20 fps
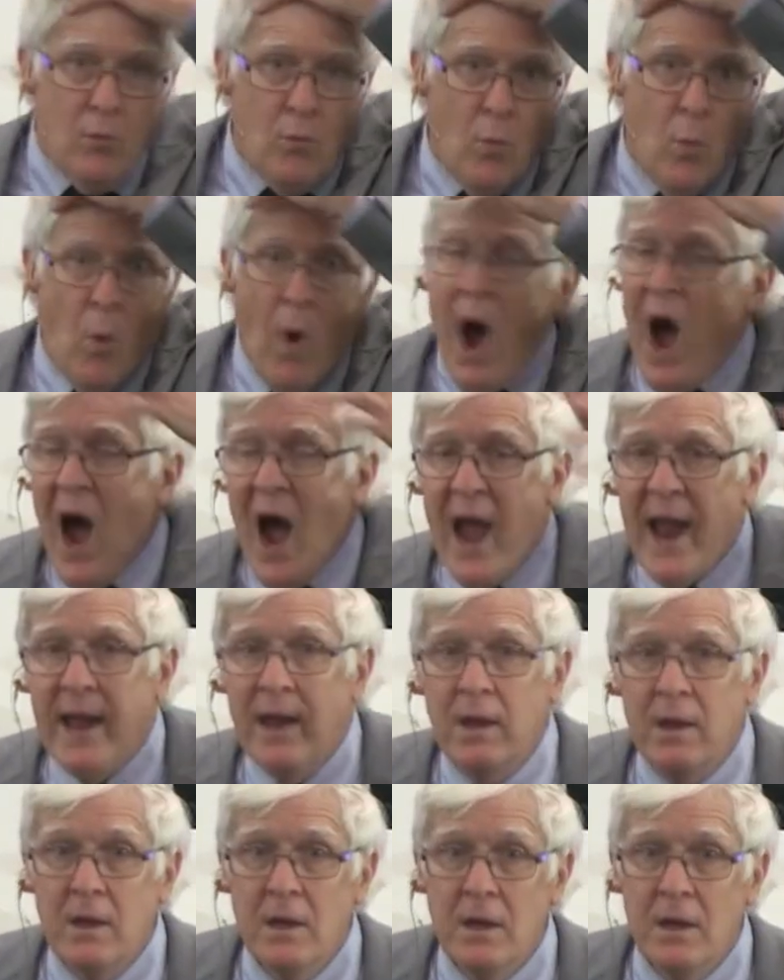
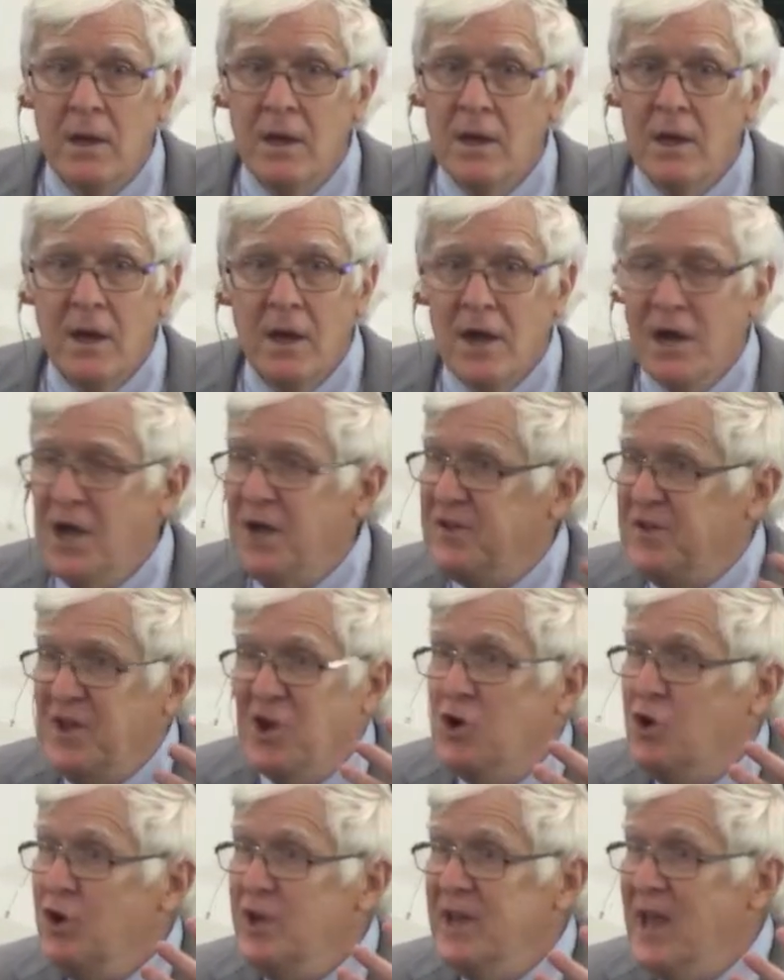Why? Because he
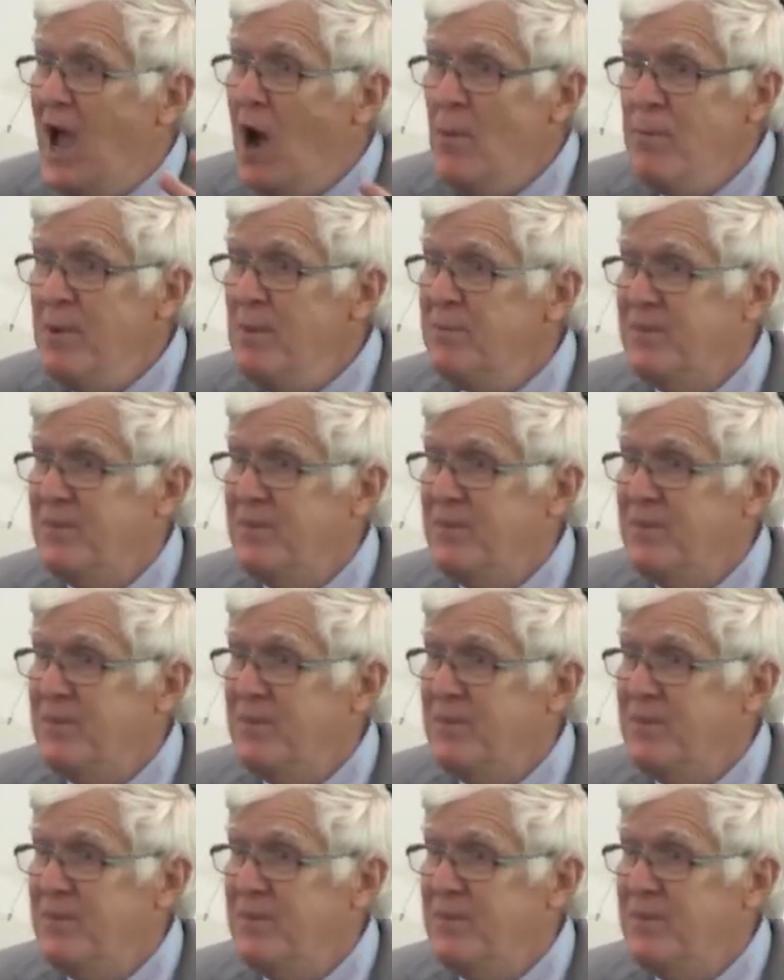couldn't help